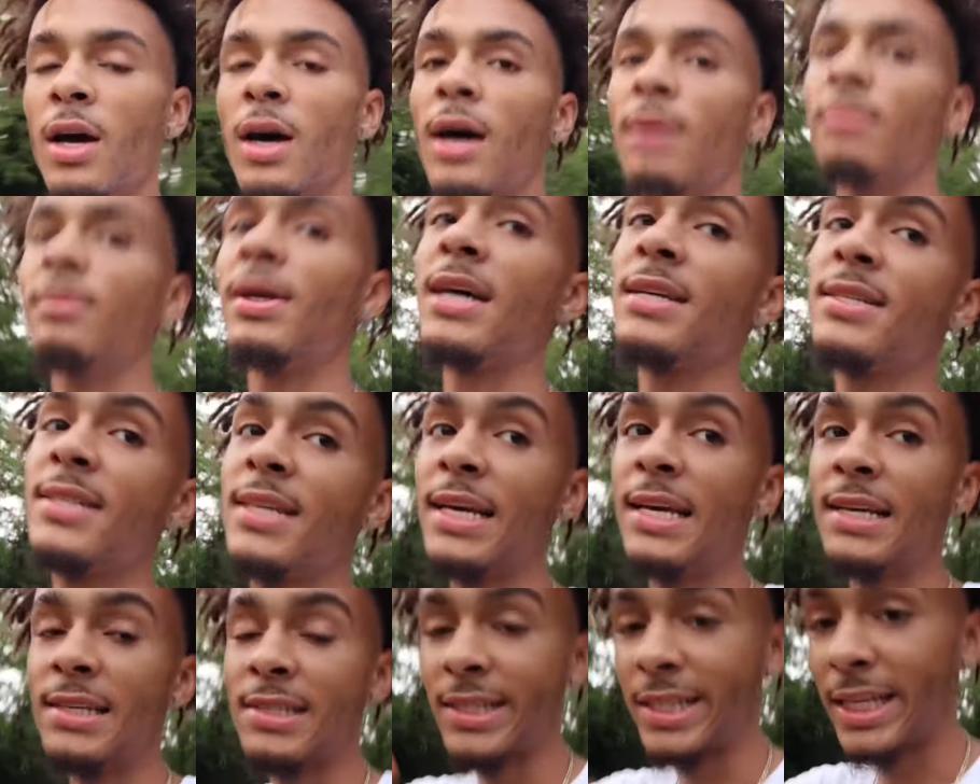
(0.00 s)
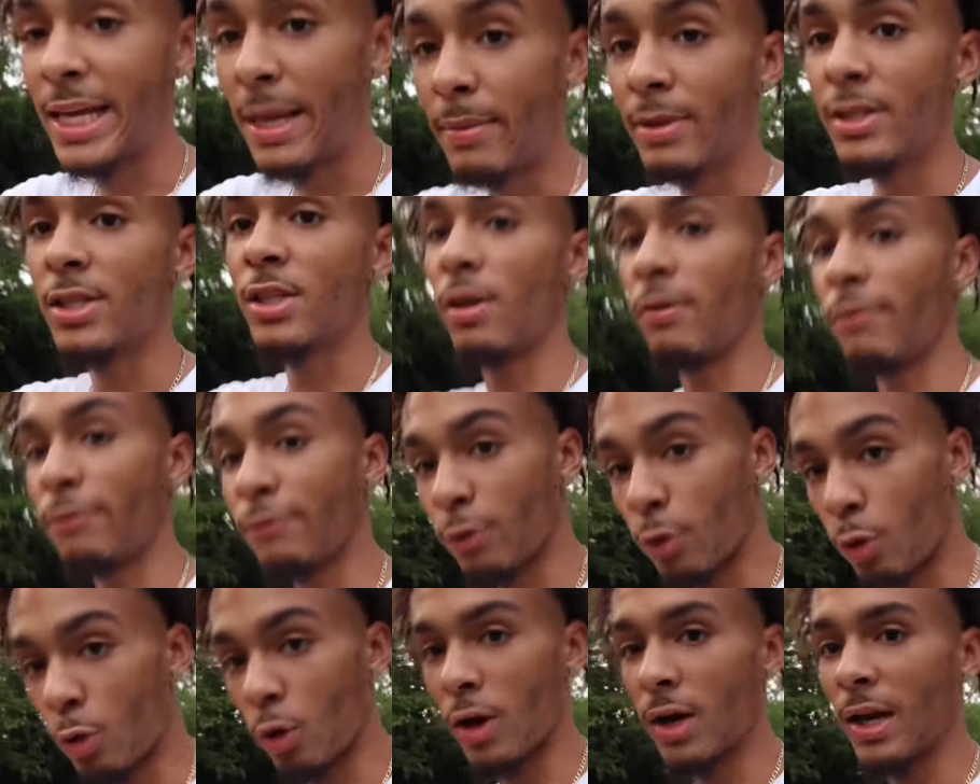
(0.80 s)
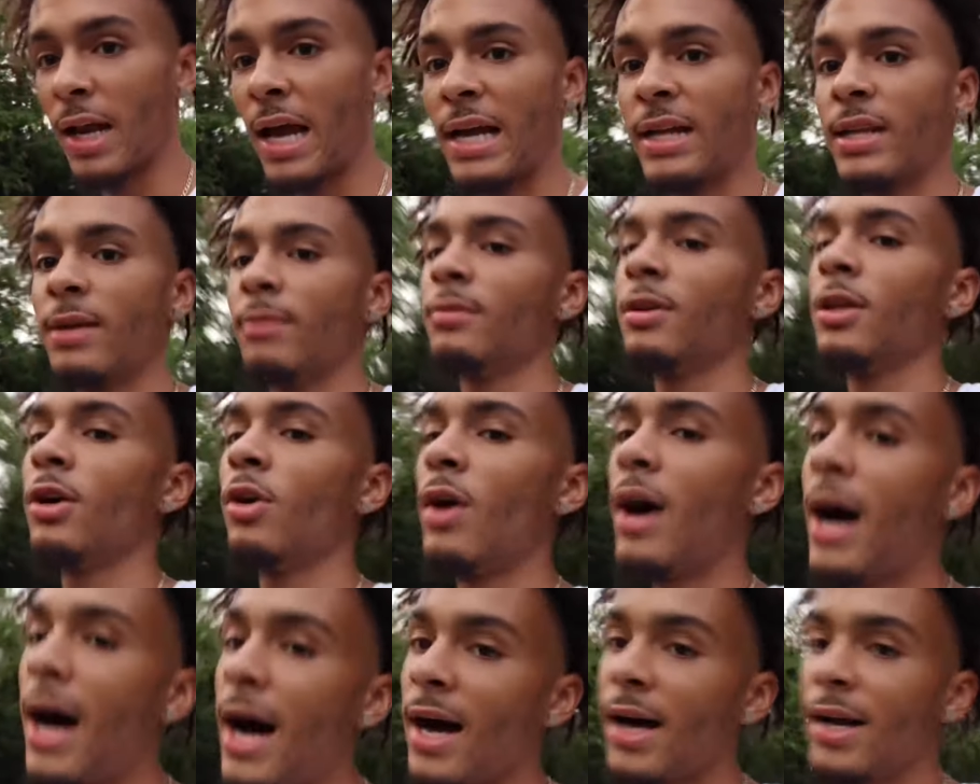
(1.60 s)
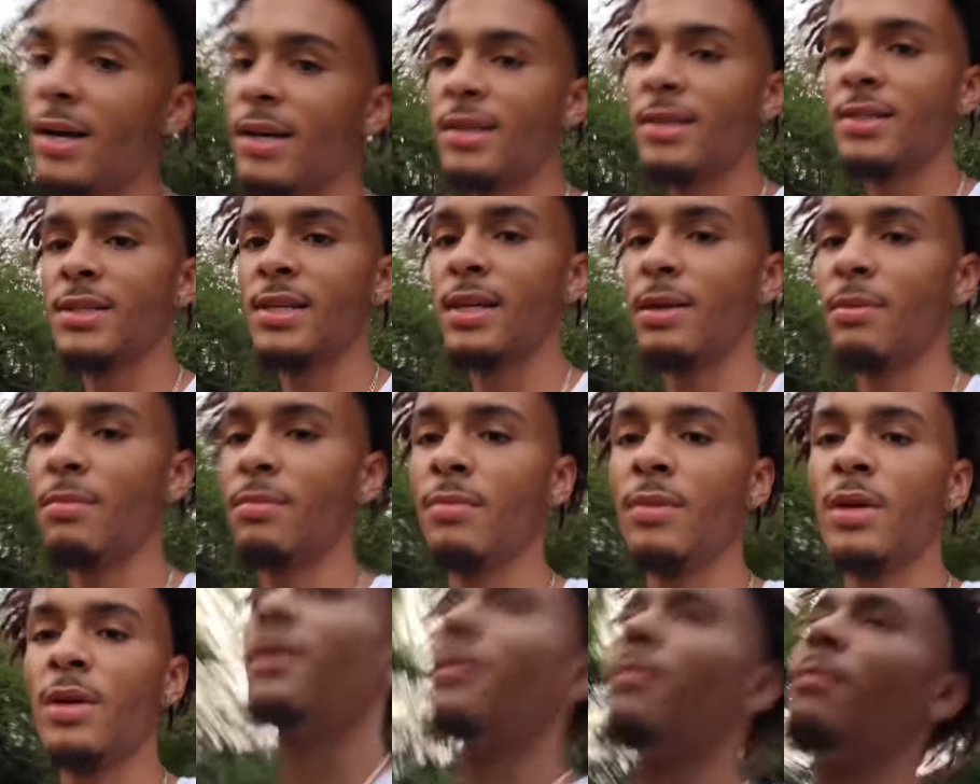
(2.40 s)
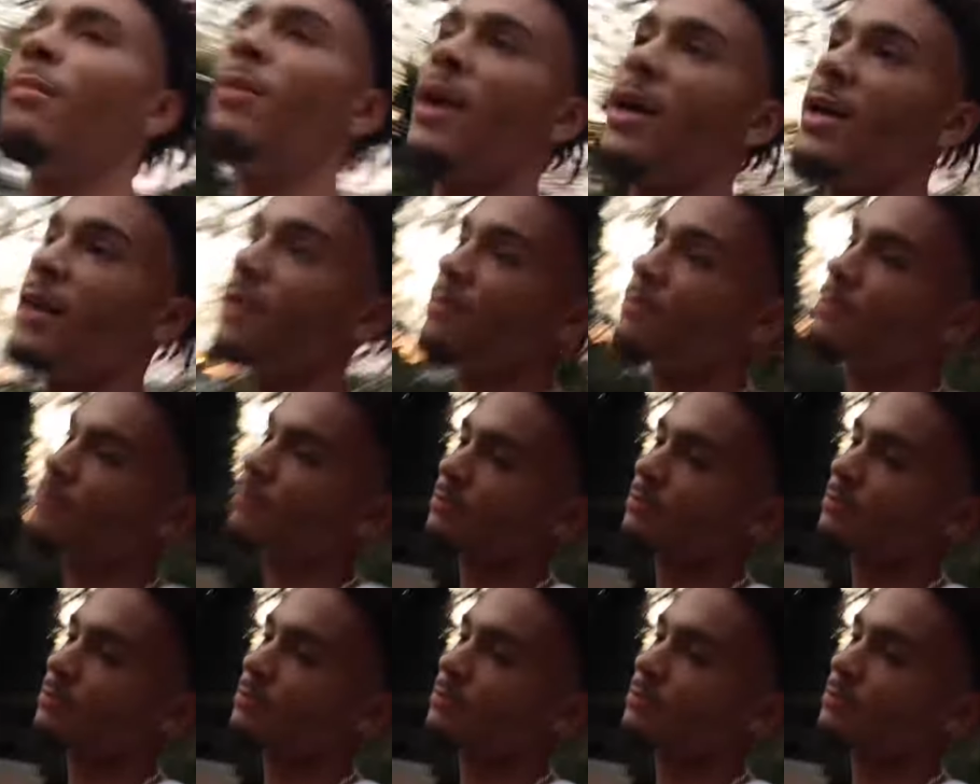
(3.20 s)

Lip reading: I'm not saying slam it to the floor like them little Hondas in them, but